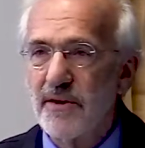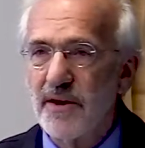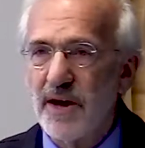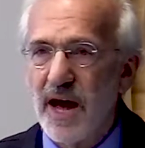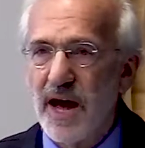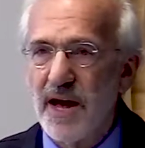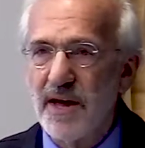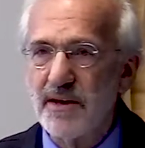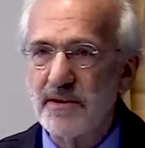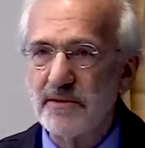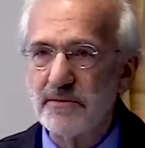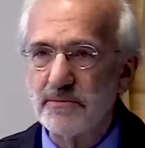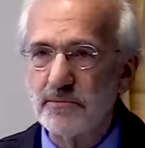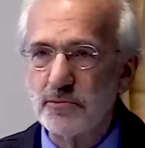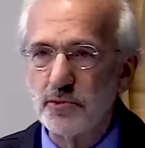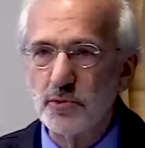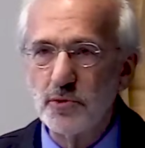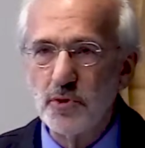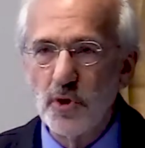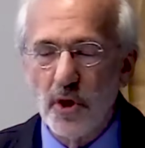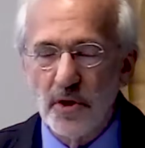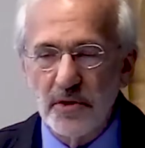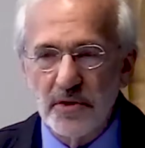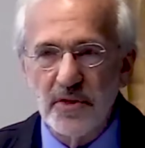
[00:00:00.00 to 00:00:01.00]
I do
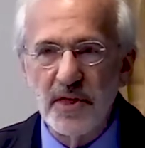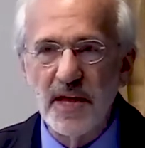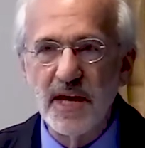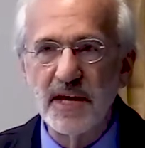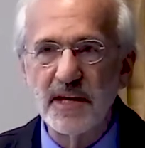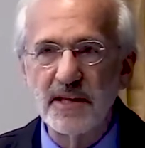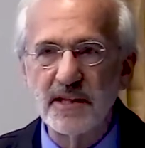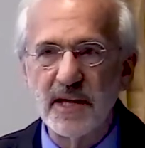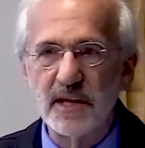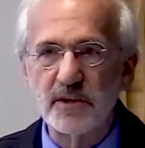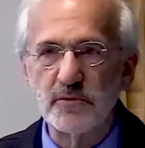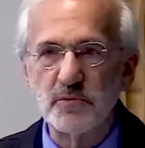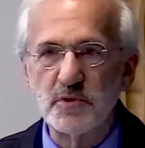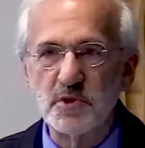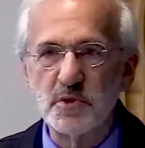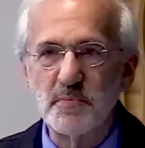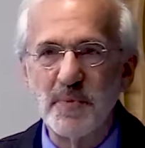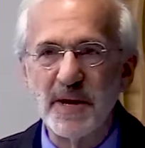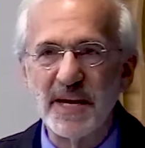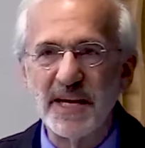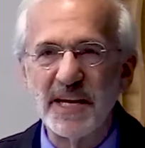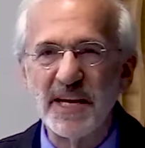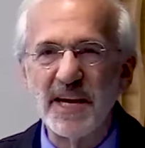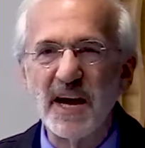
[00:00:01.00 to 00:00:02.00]
not think that we
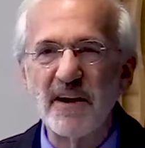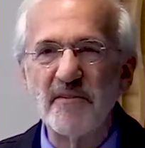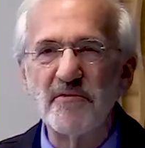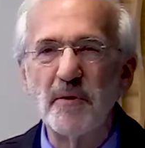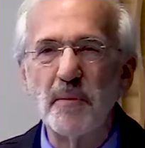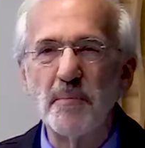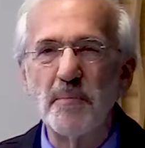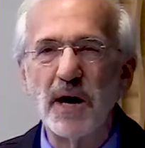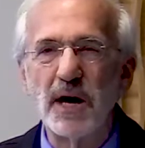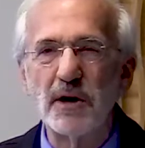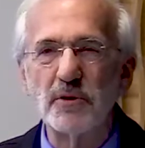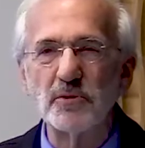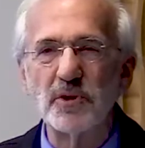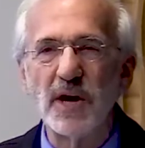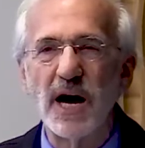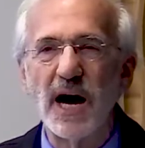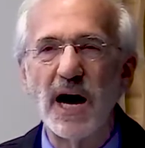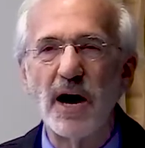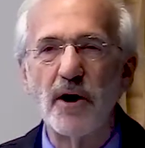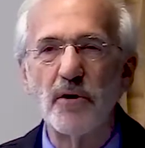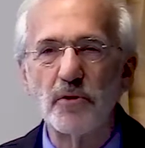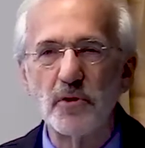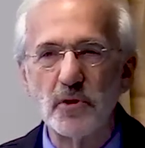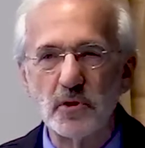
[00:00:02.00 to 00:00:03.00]
speak enough about
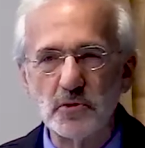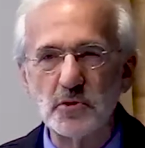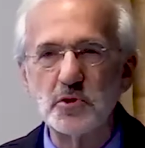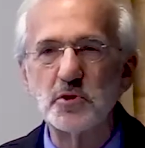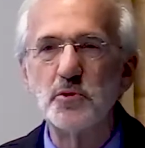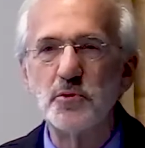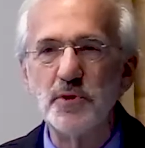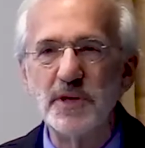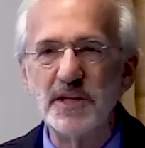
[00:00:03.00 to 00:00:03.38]
how those two